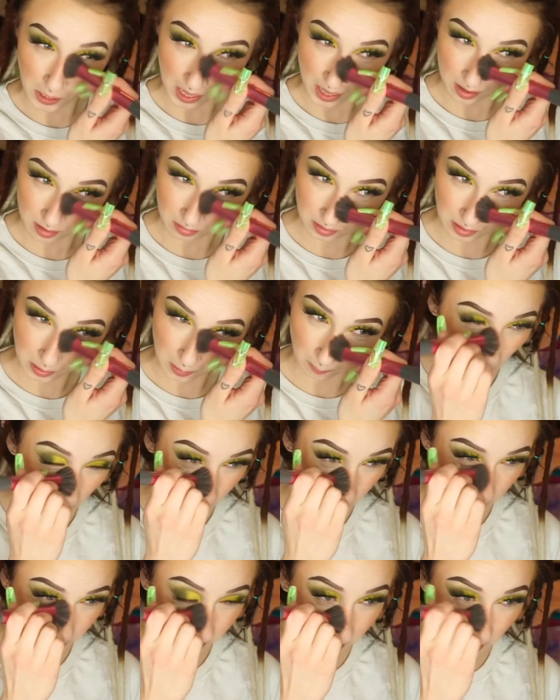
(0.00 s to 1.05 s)
I don't know. I
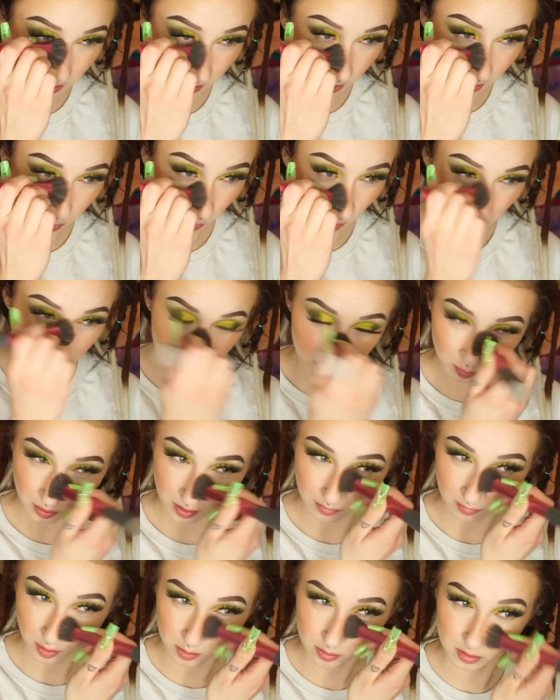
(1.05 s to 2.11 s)
just did this once
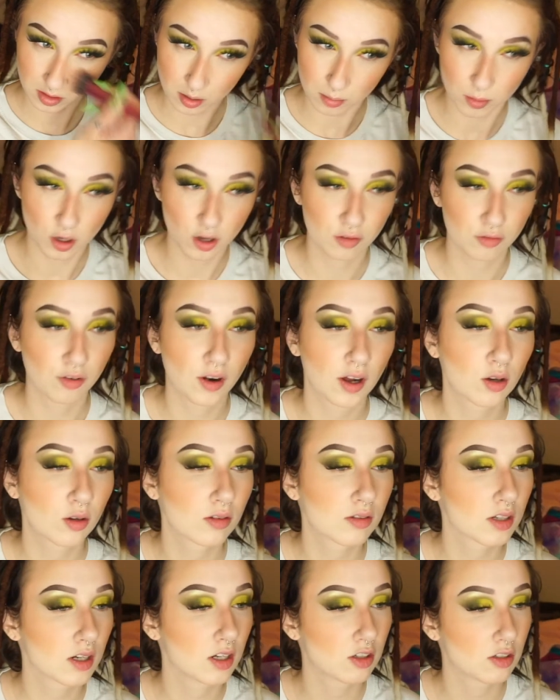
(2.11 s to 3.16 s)
whenever I was gonna put on
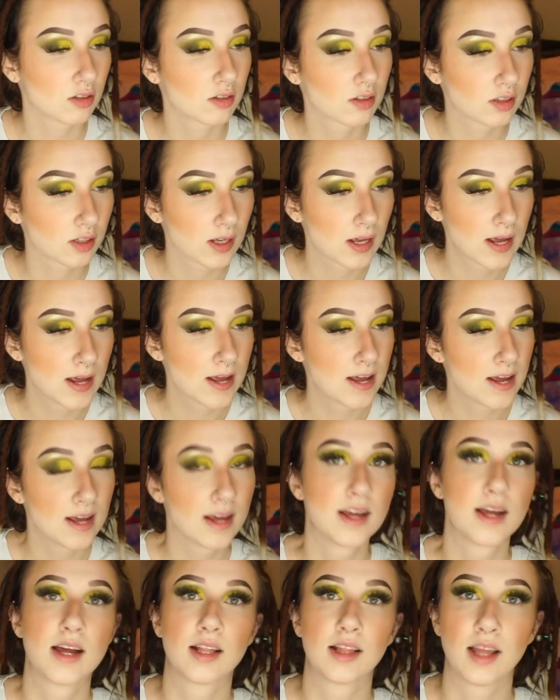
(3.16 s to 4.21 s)
freckles and I just
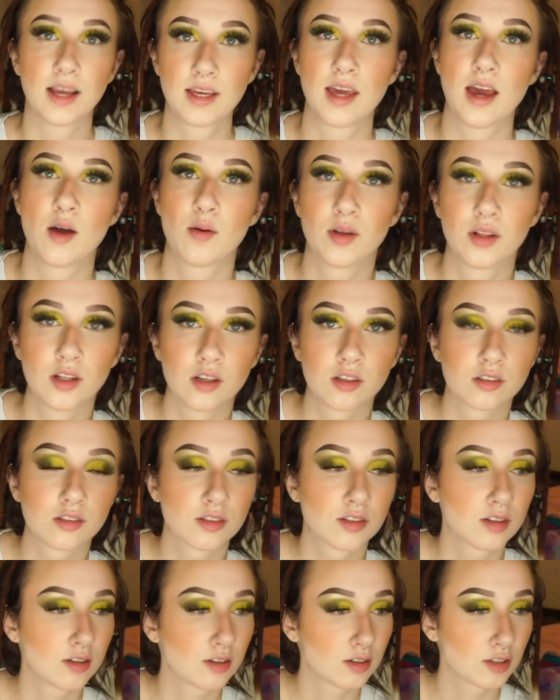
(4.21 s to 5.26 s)
like how it
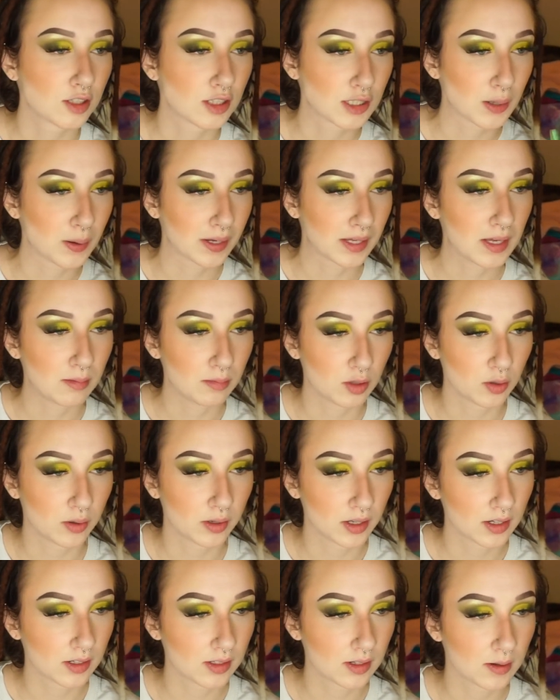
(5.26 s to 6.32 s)
looks, so I keep
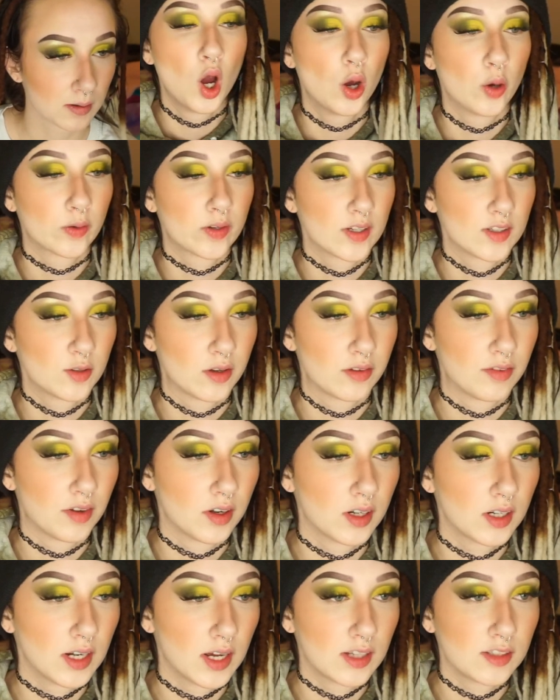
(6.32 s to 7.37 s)
doing it. Okay, so I
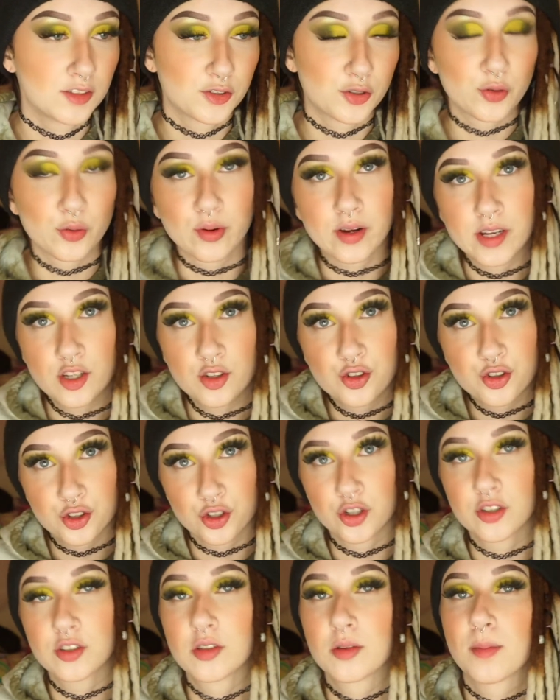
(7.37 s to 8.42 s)
found a nice green
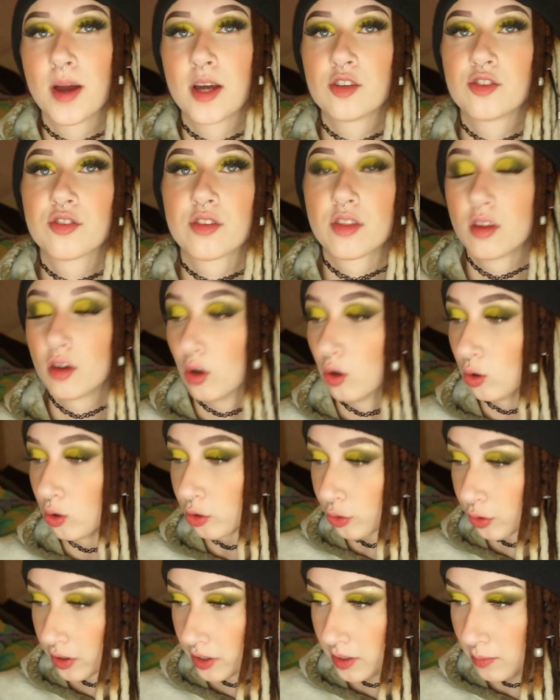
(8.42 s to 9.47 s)
shirt to match the whole
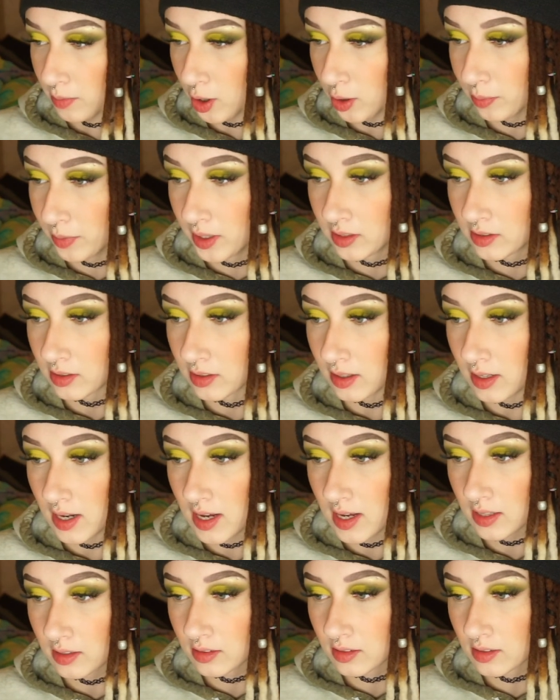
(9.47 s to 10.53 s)
green moment.
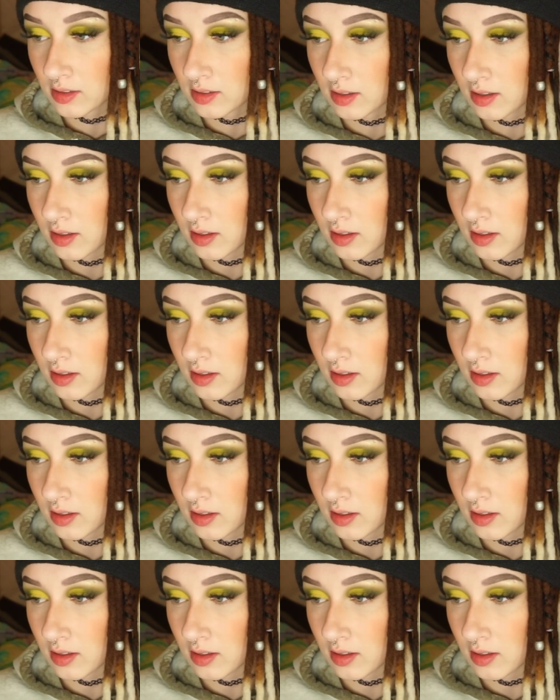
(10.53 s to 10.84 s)
NYX.